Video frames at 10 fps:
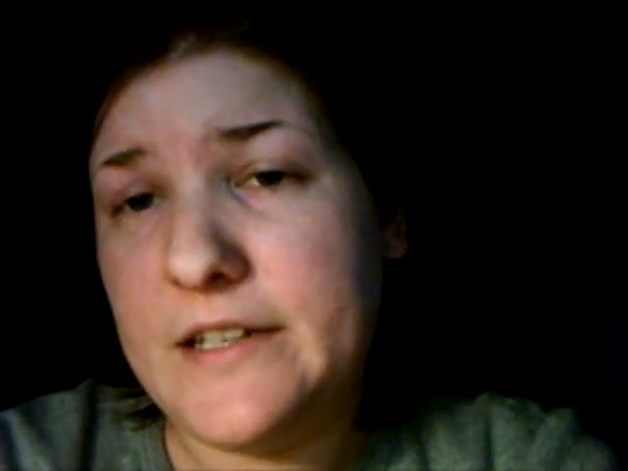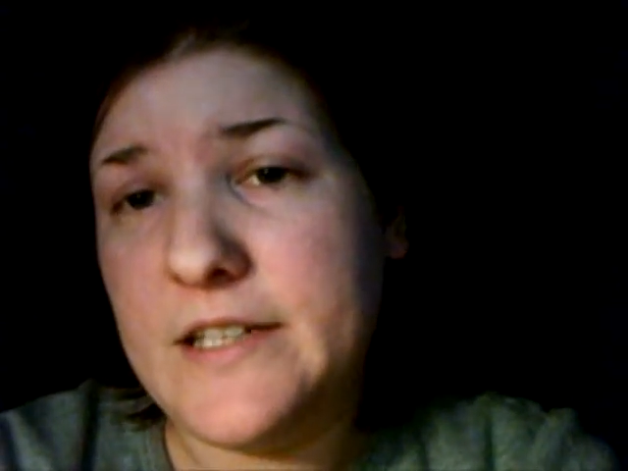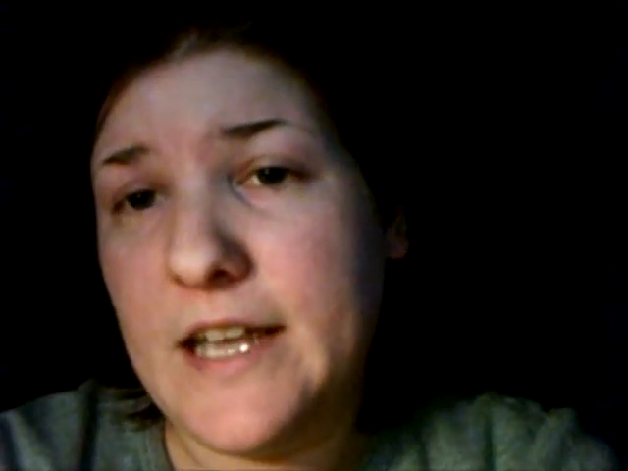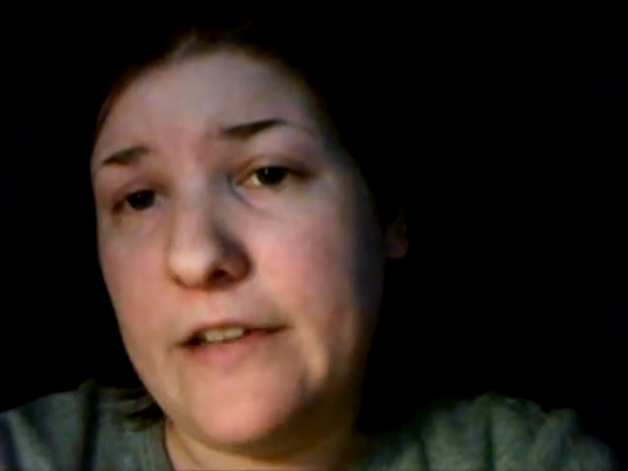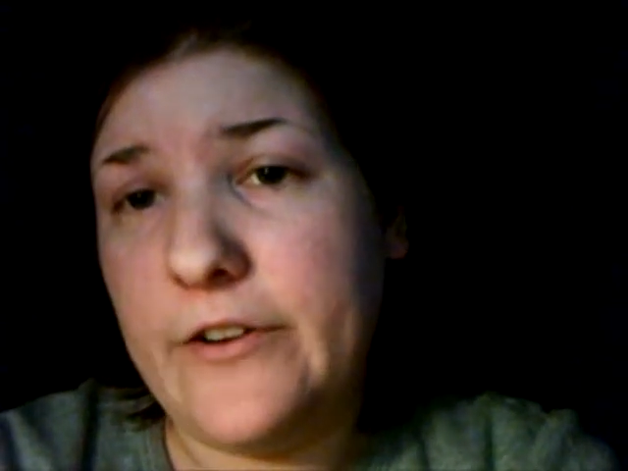
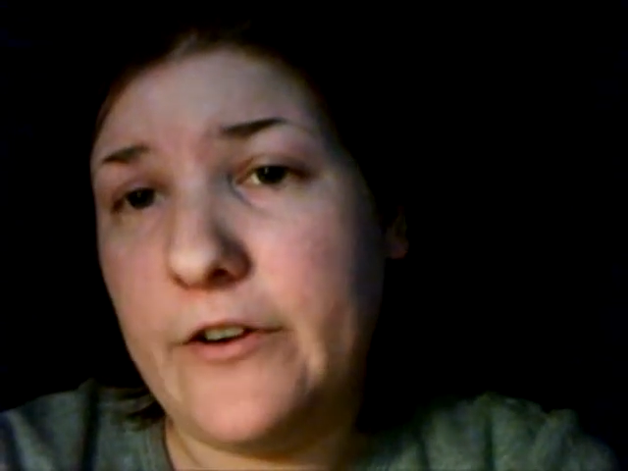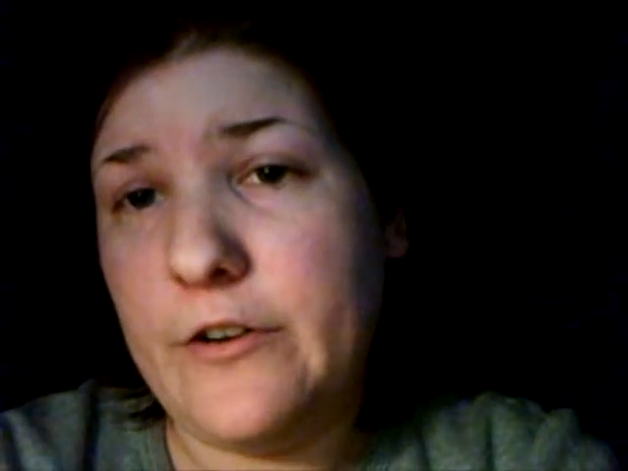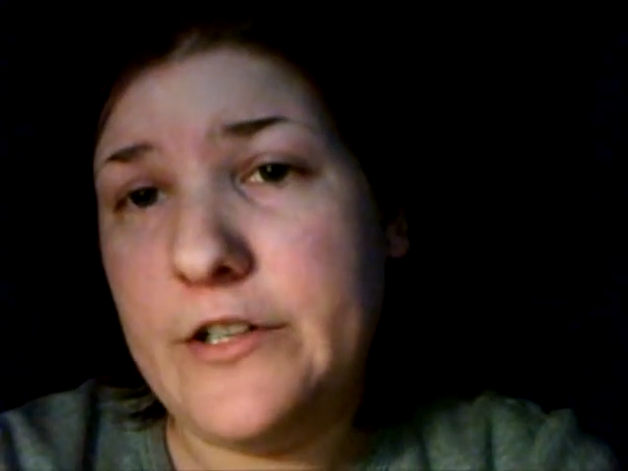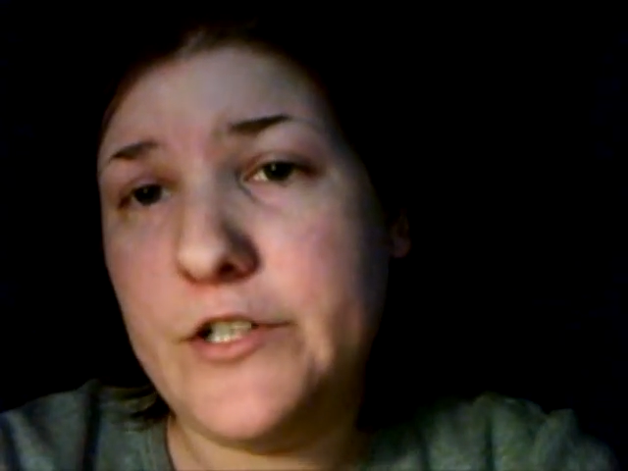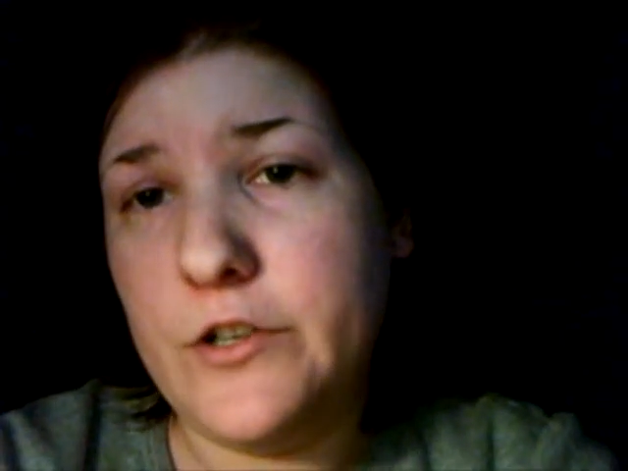
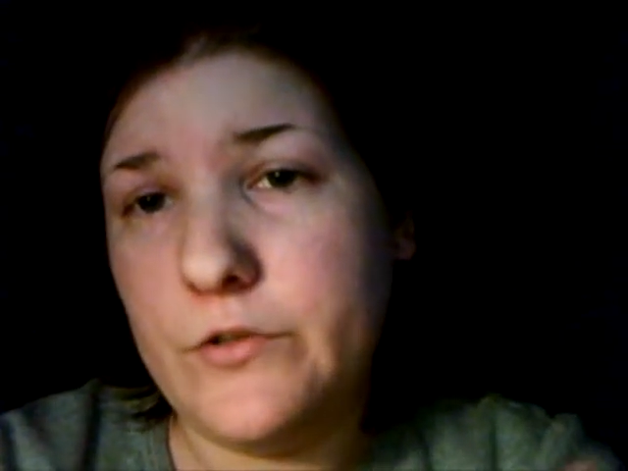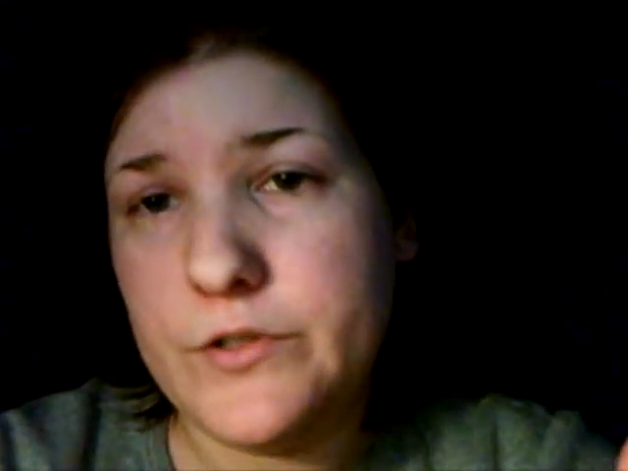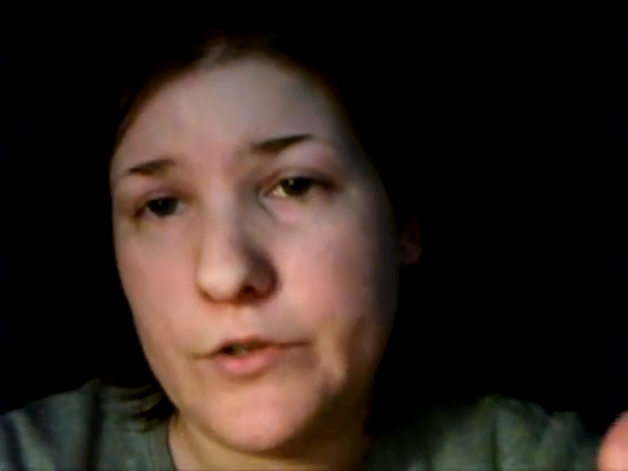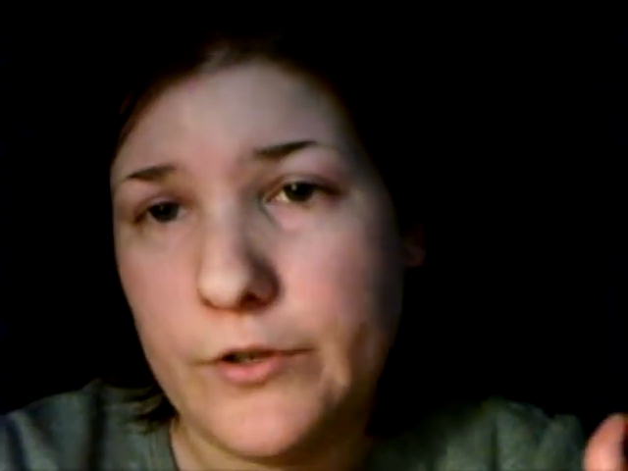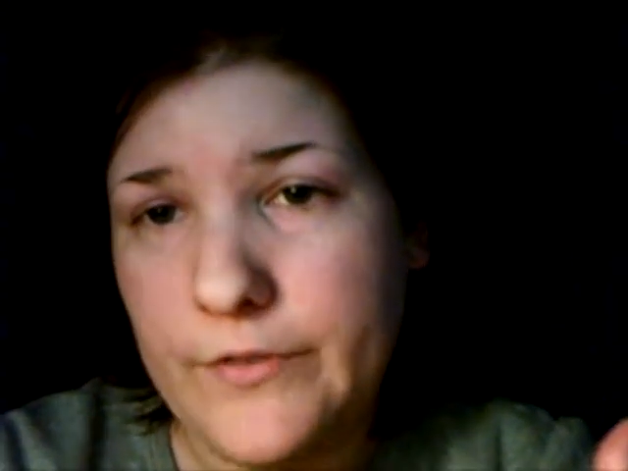together into
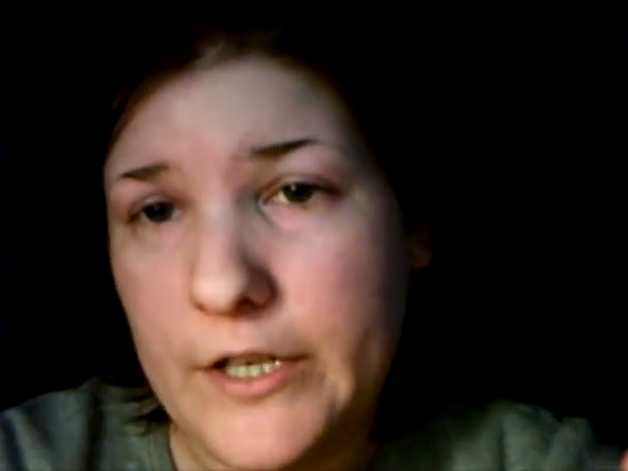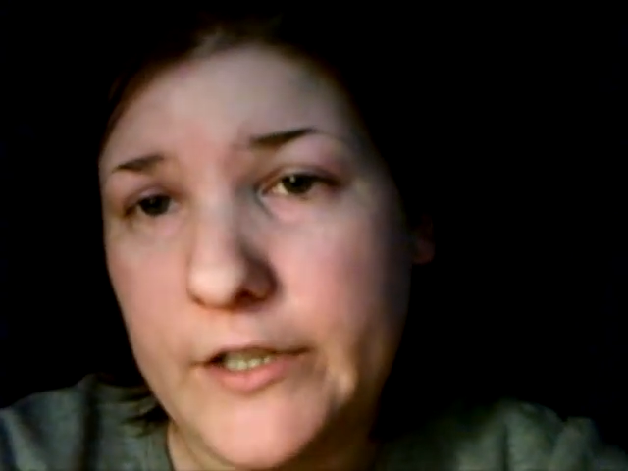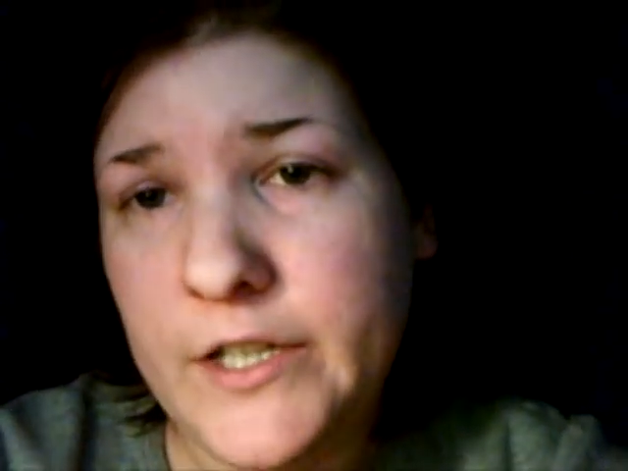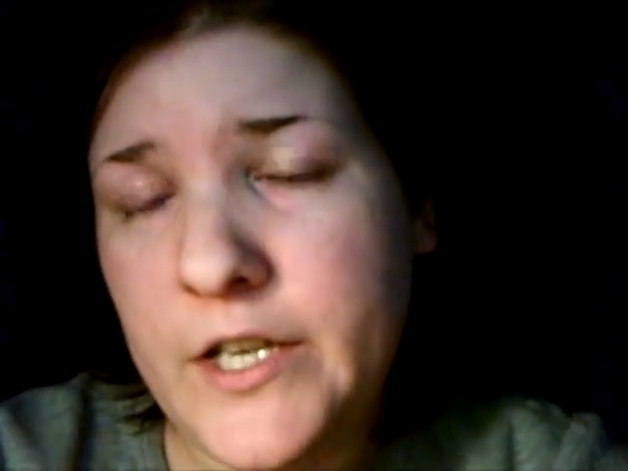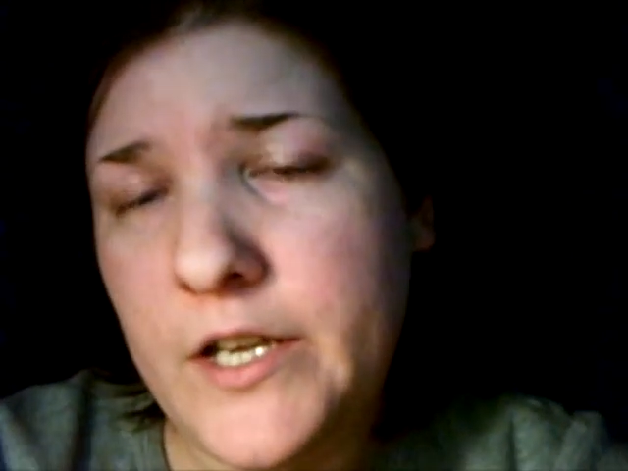sort of a